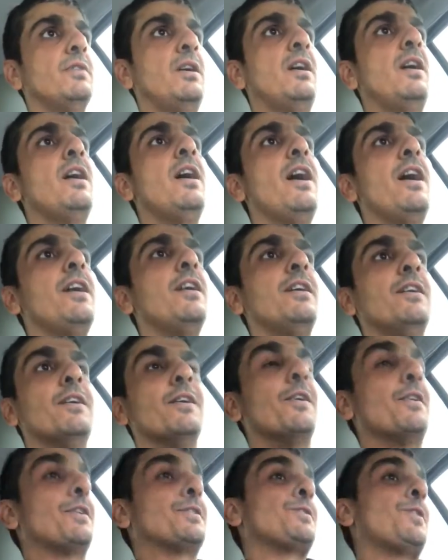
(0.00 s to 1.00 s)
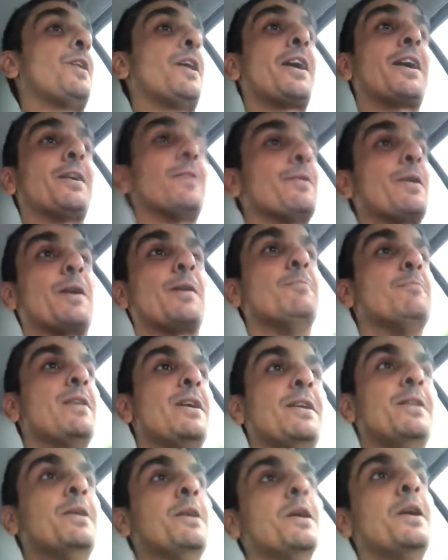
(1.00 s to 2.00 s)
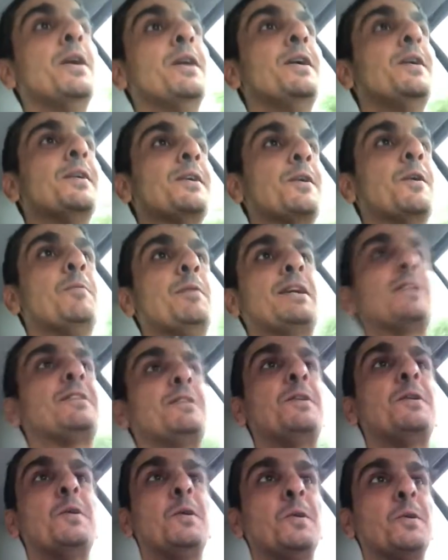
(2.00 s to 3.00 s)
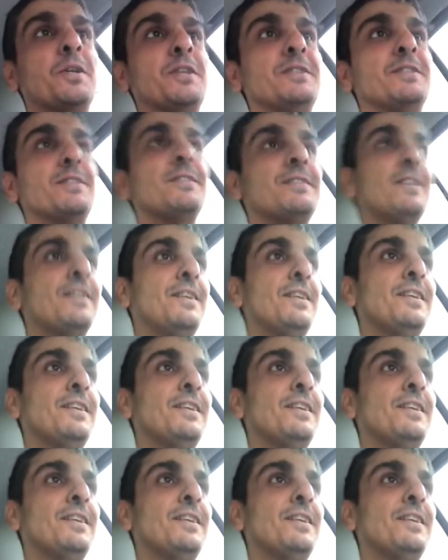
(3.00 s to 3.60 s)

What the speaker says: That's all I can recommend. Go back to the oldies.